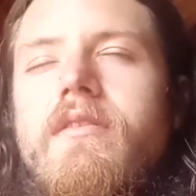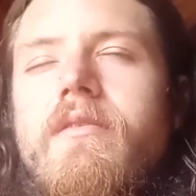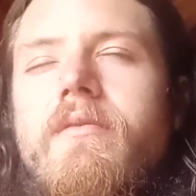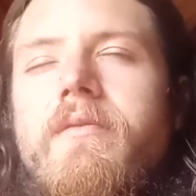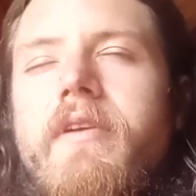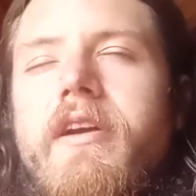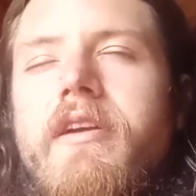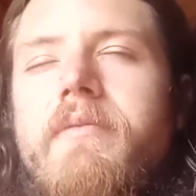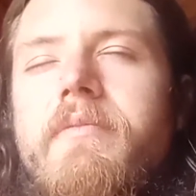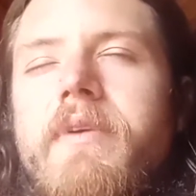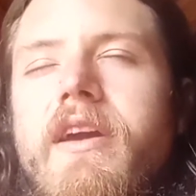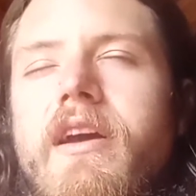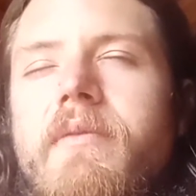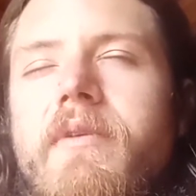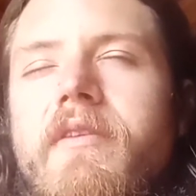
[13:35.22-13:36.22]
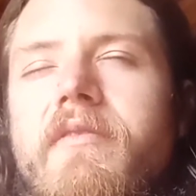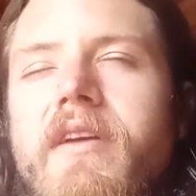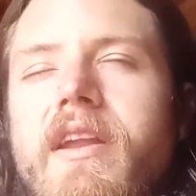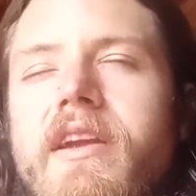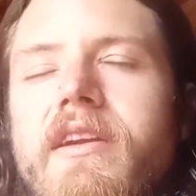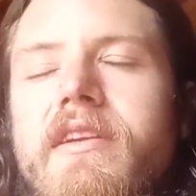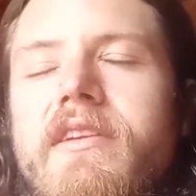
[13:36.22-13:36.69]
where you're becoming
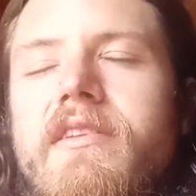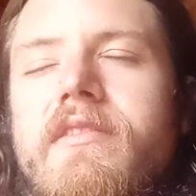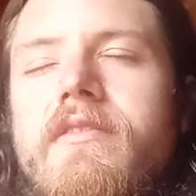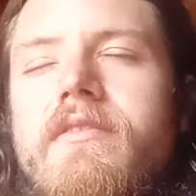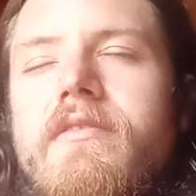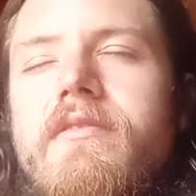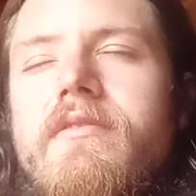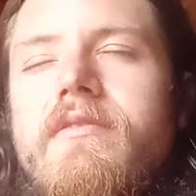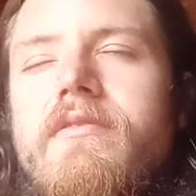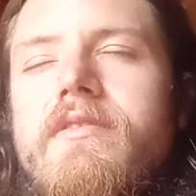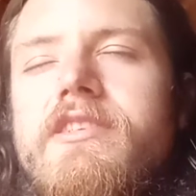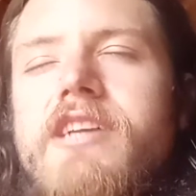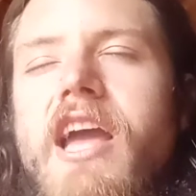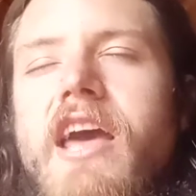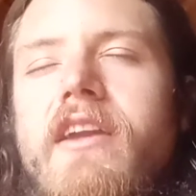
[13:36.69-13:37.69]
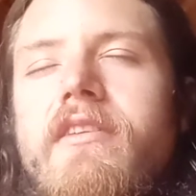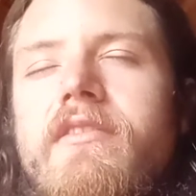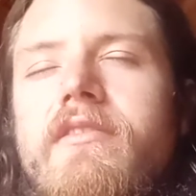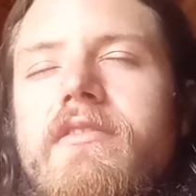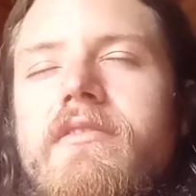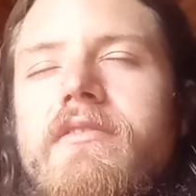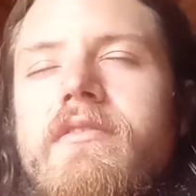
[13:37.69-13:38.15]
ready to
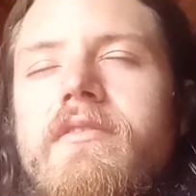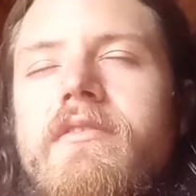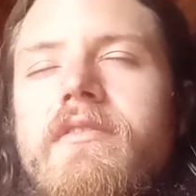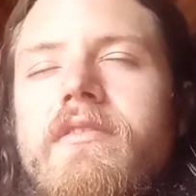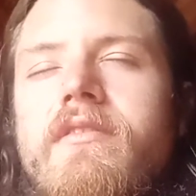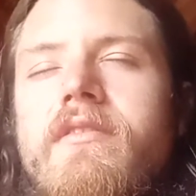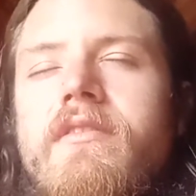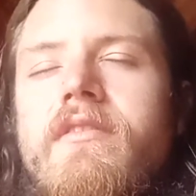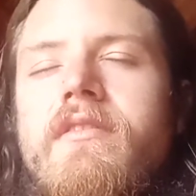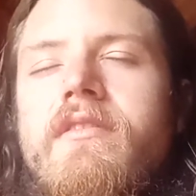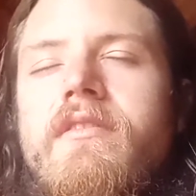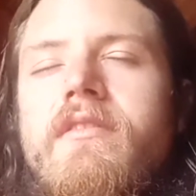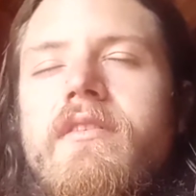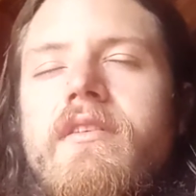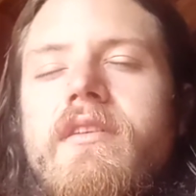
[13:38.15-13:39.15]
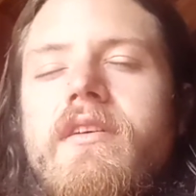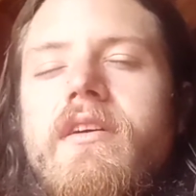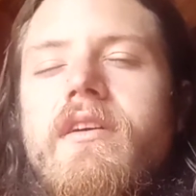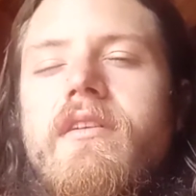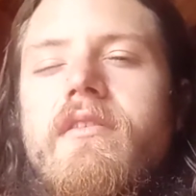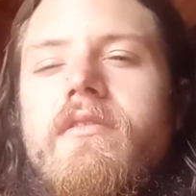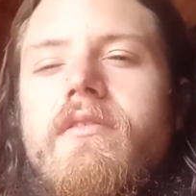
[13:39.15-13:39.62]
channel
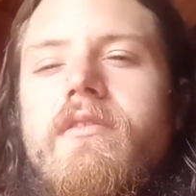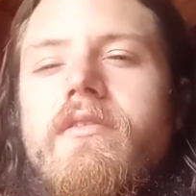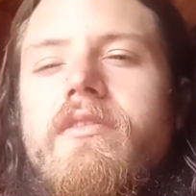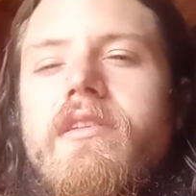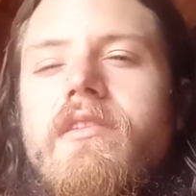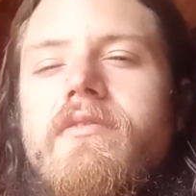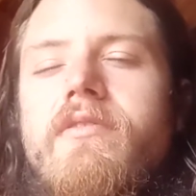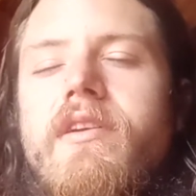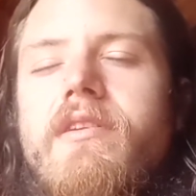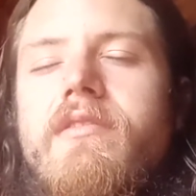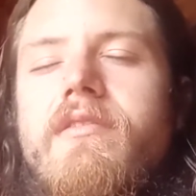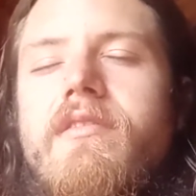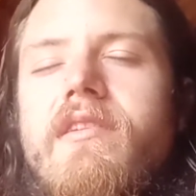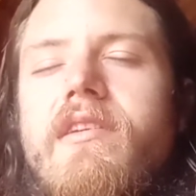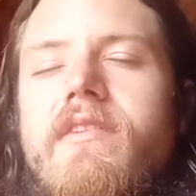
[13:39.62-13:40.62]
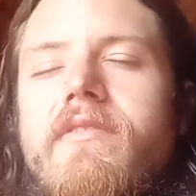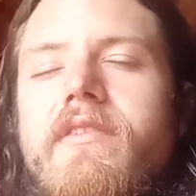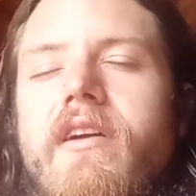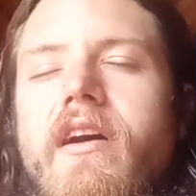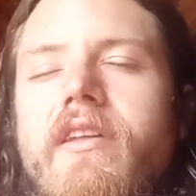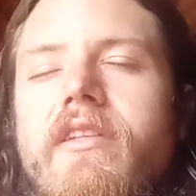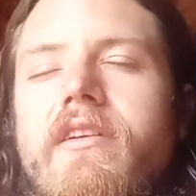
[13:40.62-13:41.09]
and hold this frequency for
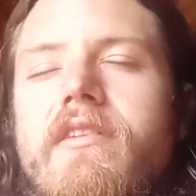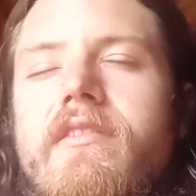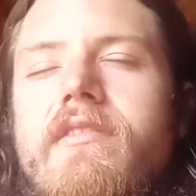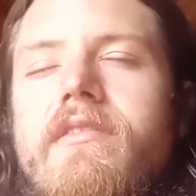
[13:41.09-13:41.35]
others.